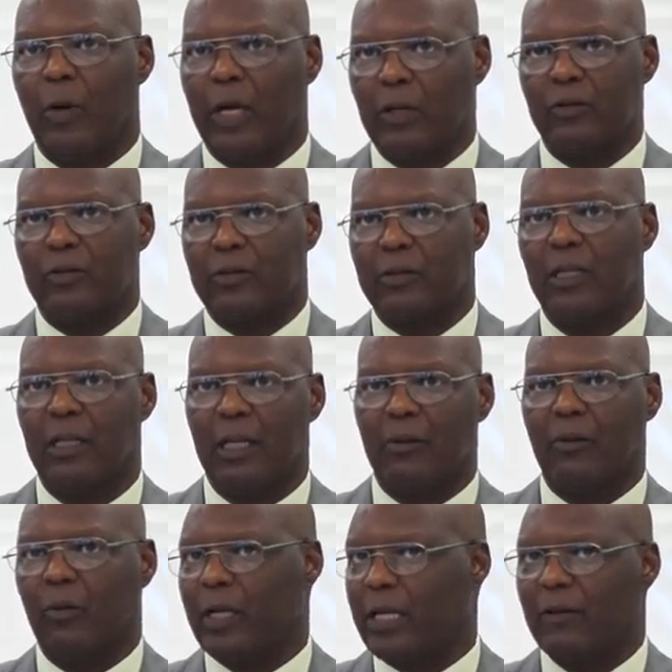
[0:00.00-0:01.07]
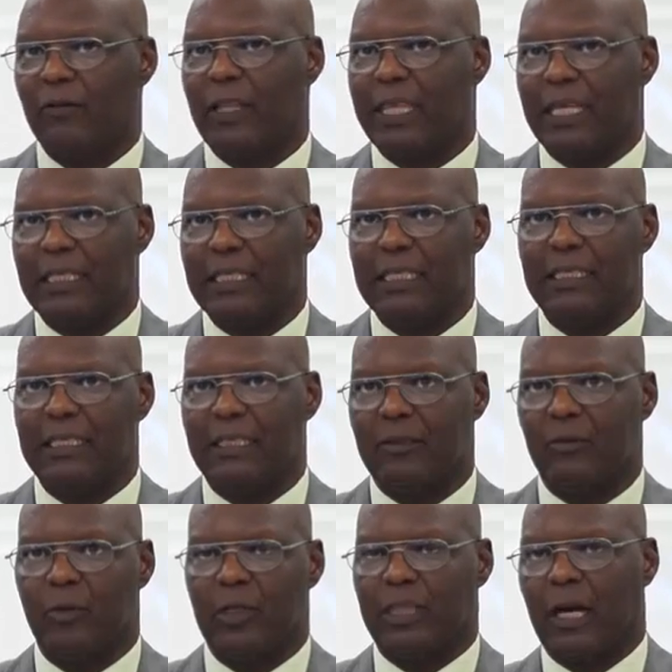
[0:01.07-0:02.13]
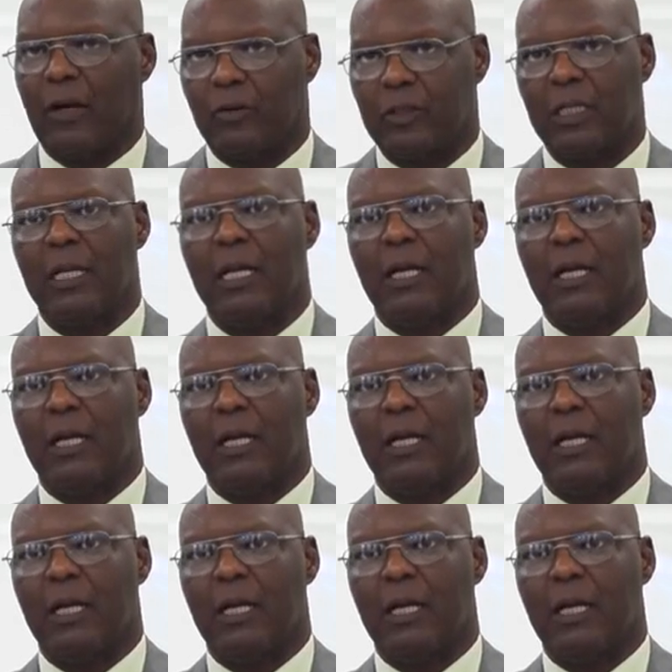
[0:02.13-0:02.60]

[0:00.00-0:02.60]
wells whenever they need it without